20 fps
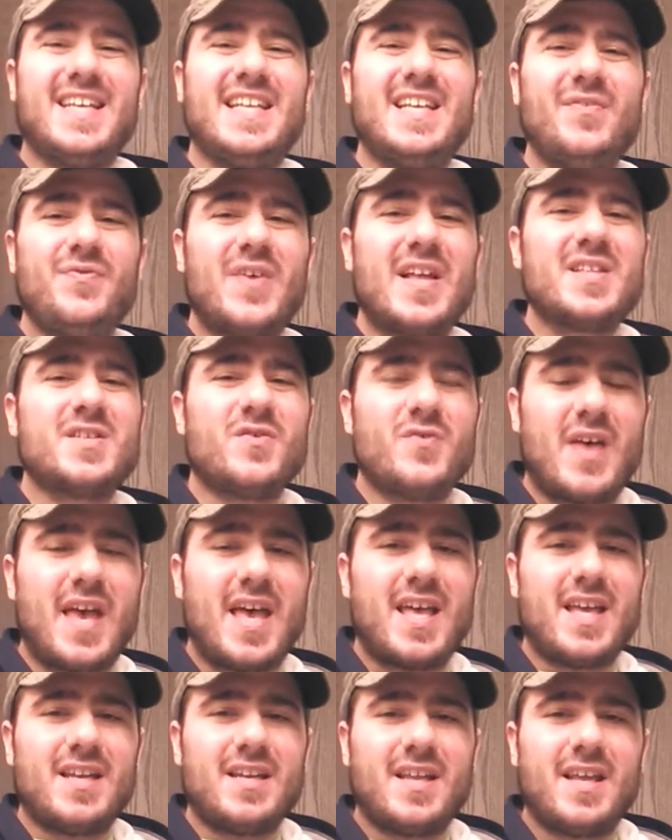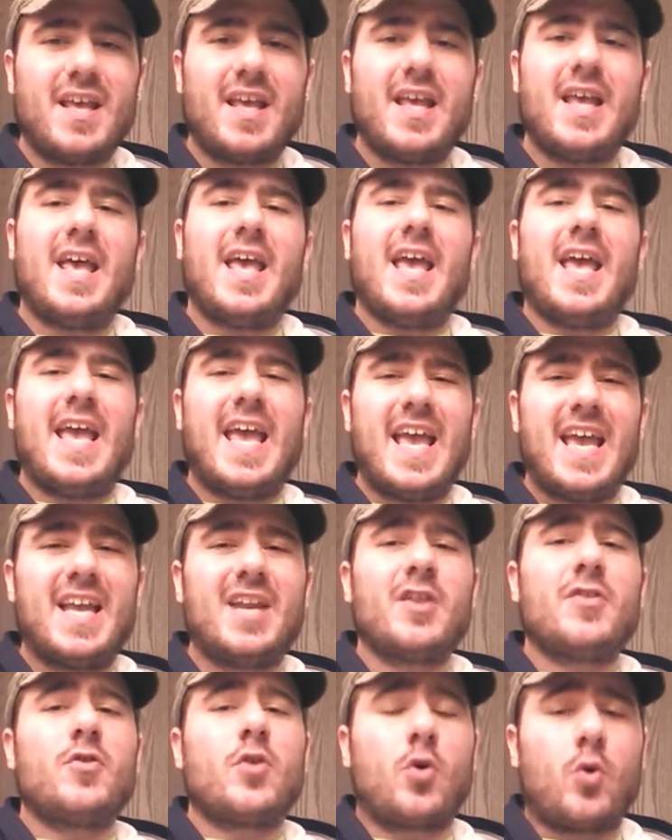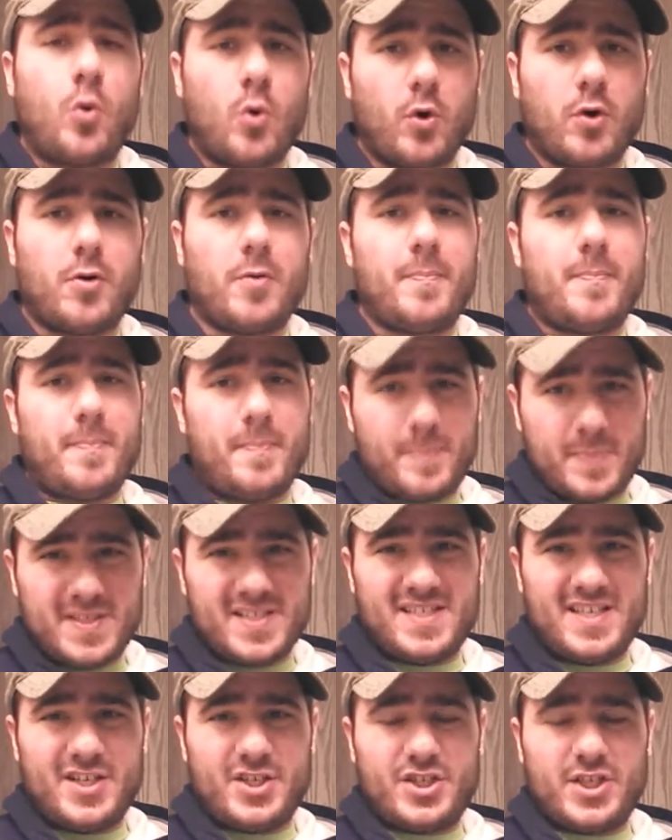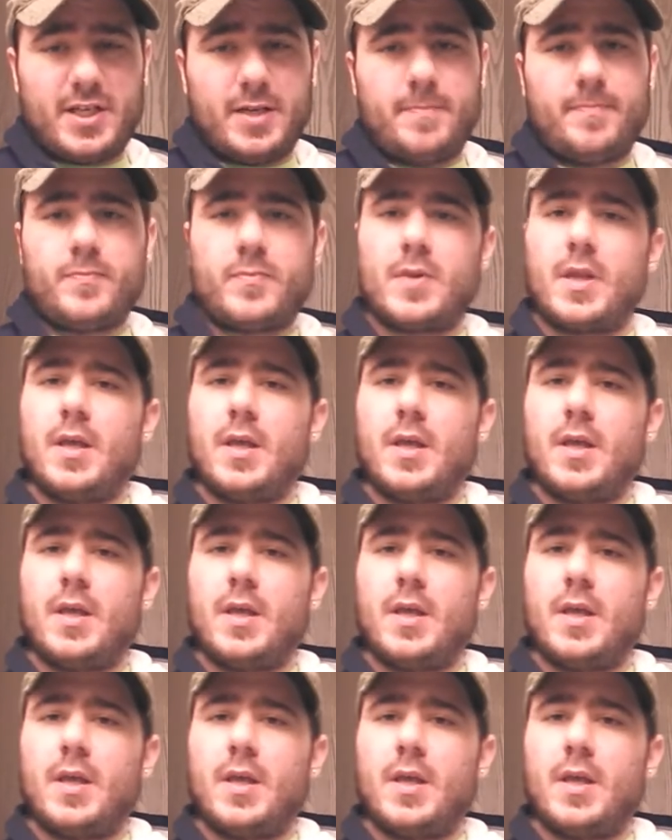a defensive end, and the corner position.